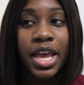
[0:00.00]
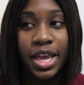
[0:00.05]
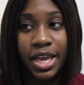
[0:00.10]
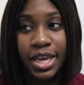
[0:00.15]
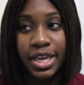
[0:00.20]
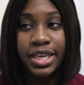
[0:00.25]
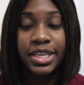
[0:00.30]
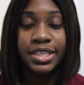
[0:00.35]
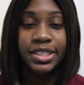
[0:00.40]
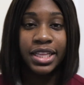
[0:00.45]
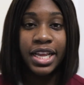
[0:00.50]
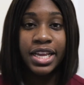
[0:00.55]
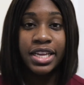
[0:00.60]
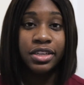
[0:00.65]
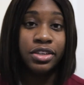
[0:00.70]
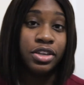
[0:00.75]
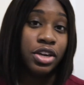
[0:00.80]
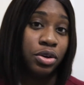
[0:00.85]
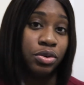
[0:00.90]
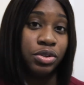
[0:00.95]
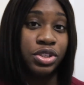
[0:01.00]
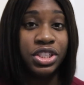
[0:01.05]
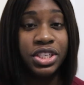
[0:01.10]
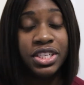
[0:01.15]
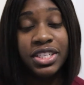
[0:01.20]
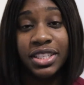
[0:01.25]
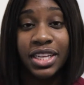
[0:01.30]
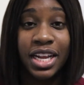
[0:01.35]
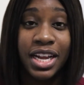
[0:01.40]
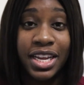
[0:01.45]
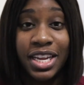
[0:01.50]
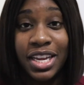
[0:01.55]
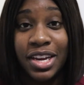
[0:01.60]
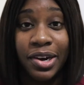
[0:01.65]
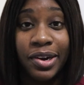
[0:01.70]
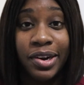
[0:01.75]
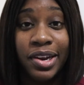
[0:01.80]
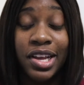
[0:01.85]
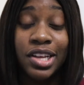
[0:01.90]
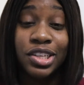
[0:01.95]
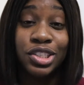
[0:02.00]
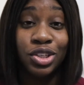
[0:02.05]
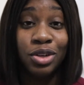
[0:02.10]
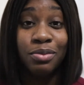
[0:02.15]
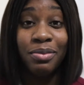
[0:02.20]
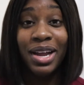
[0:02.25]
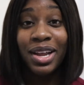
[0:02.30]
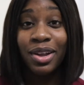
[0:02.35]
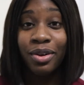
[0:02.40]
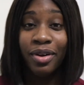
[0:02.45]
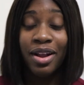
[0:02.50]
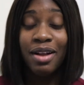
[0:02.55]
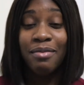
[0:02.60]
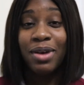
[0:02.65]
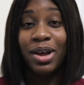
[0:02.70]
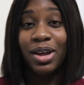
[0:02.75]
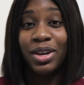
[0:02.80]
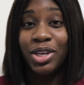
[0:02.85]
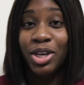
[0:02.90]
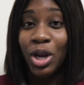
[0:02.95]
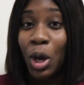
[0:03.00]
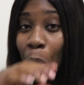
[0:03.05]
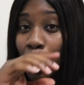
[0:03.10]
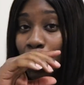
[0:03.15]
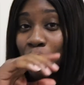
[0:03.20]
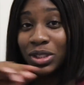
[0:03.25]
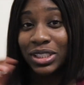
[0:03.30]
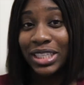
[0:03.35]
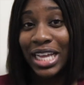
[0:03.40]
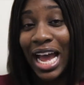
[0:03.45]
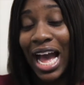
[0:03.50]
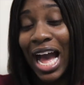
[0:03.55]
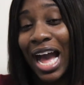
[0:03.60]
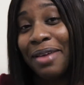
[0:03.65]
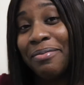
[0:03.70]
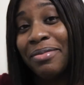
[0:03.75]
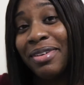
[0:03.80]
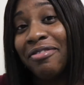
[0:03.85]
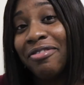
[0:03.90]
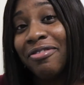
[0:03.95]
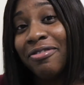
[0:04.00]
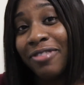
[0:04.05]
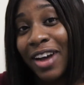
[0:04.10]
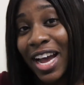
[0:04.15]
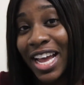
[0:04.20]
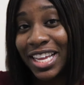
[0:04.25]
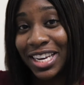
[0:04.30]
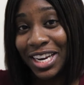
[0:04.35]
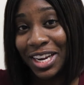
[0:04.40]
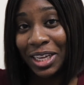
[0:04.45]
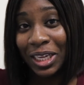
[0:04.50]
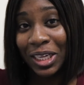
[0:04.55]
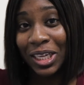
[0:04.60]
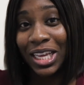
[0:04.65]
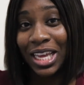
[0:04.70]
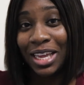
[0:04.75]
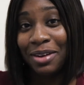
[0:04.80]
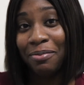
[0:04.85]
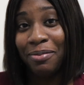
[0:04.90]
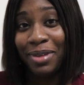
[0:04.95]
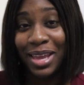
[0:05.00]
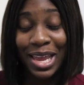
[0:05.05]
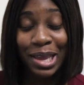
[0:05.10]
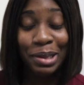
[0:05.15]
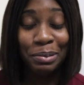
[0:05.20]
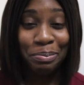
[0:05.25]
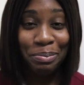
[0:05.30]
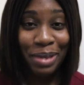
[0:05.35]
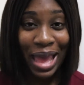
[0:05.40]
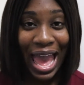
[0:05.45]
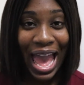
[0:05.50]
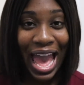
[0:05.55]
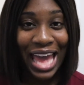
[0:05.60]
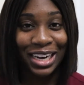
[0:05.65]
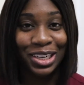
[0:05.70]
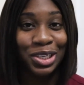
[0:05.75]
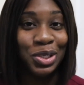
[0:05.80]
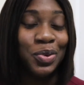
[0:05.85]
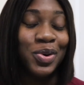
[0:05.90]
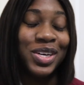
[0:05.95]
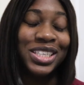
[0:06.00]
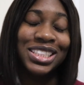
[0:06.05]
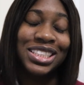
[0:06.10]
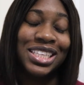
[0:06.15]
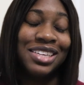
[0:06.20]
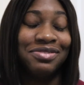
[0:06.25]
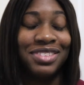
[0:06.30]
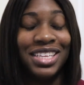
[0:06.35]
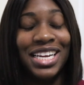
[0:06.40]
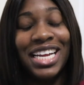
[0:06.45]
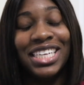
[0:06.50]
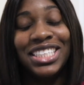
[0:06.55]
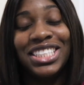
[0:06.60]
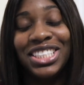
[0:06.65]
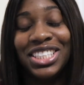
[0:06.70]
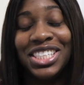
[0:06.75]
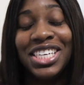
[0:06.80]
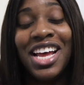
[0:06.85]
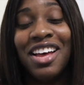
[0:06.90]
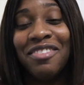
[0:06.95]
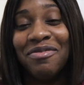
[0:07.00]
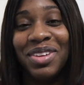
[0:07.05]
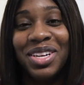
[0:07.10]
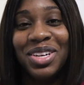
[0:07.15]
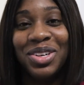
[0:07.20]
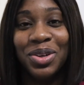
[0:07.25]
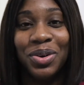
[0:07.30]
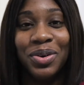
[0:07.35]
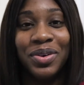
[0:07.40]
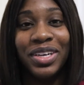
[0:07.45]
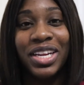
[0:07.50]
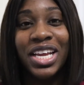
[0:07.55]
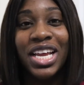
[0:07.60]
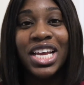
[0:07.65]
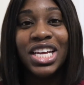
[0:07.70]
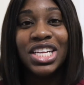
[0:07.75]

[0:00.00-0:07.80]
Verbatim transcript: And he's like, no, she's not here. So my grandma knows that I've been fighting and being bad and doing stuff that I shouldn't have been doing.